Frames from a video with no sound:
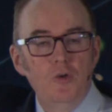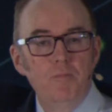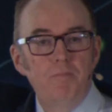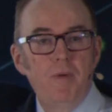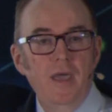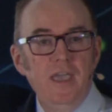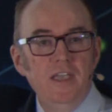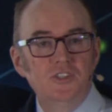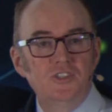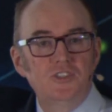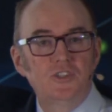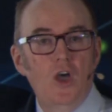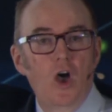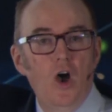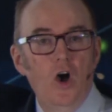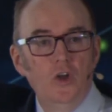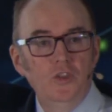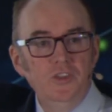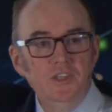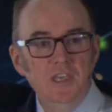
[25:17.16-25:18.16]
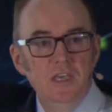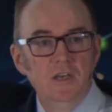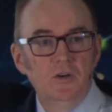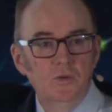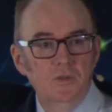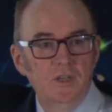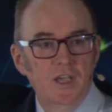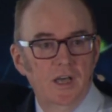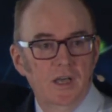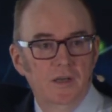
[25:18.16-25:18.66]
though, based on
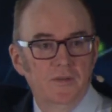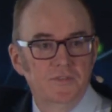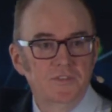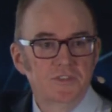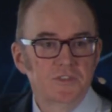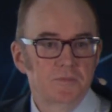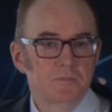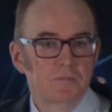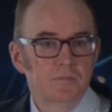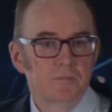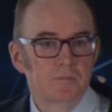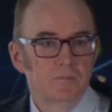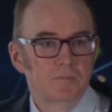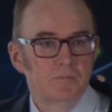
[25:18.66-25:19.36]
yield curves.